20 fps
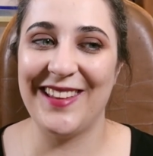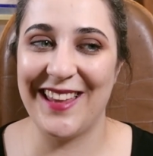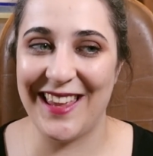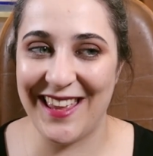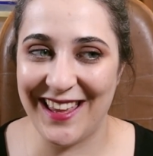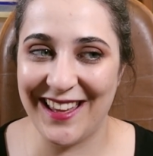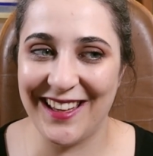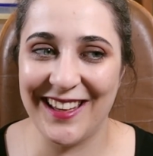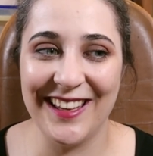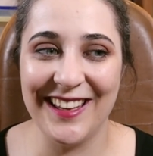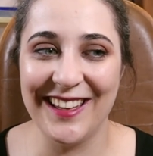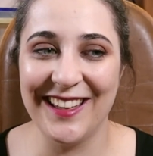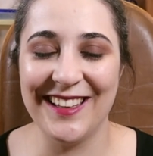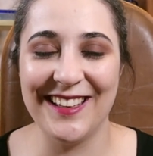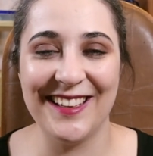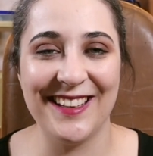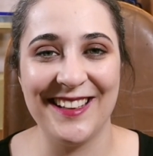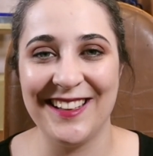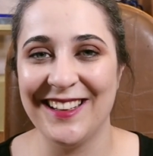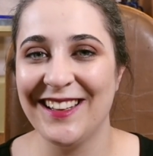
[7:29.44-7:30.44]

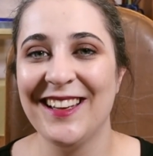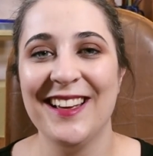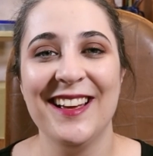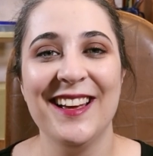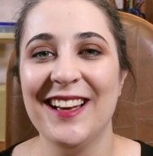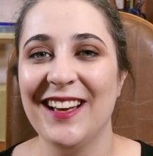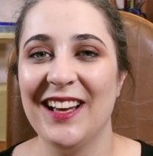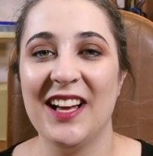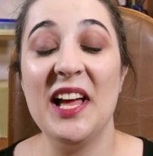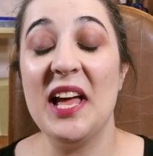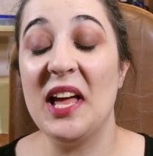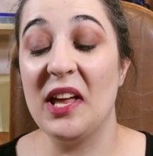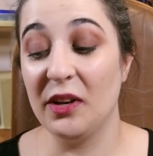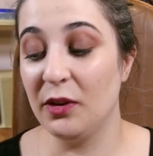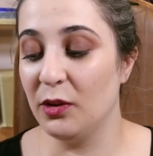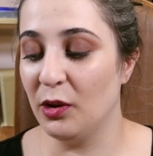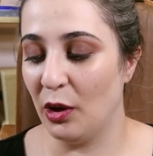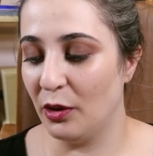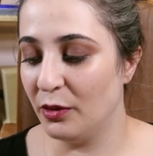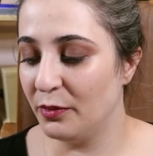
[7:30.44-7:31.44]
No.
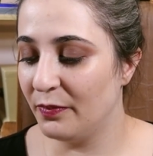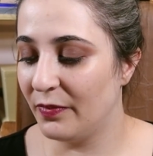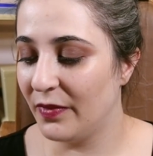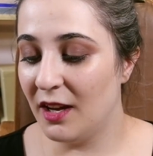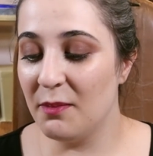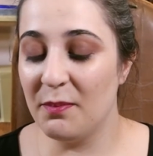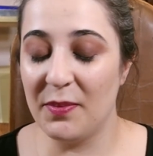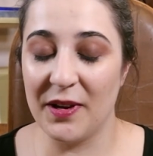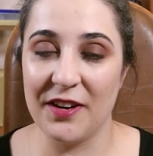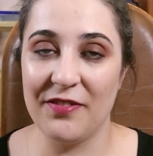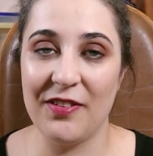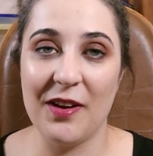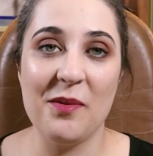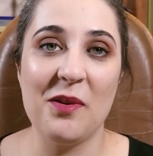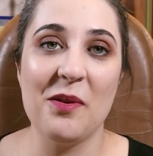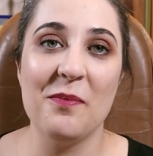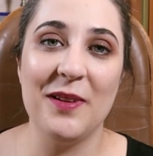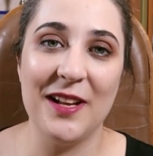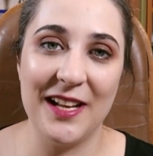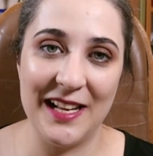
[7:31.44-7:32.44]
But if I'm
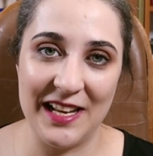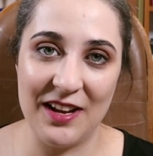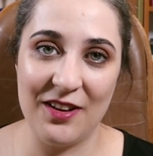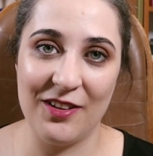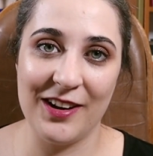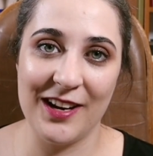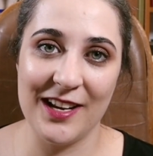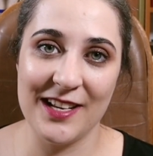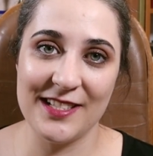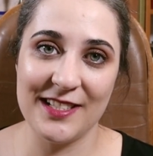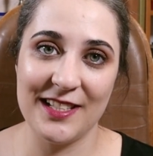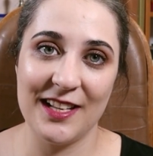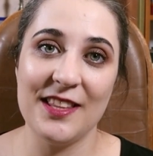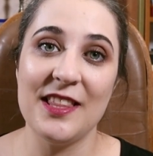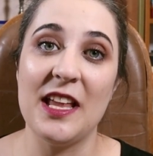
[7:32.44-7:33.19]
completely honest,